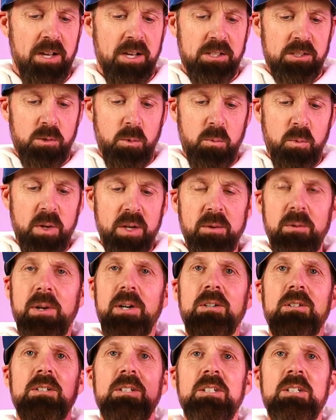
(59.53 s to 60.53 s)
So
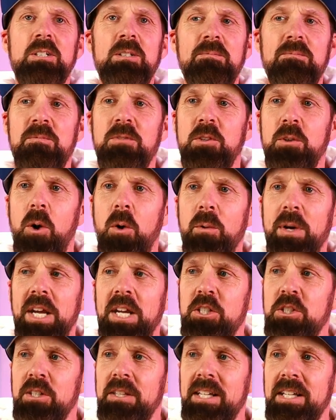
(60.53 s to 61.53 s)
we'll throw
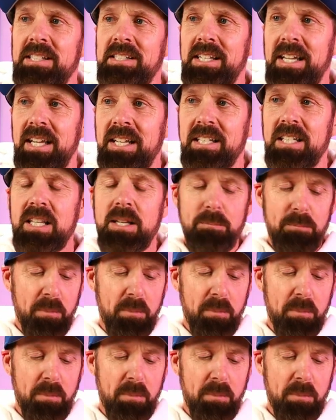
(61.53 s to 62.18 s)
each of these into the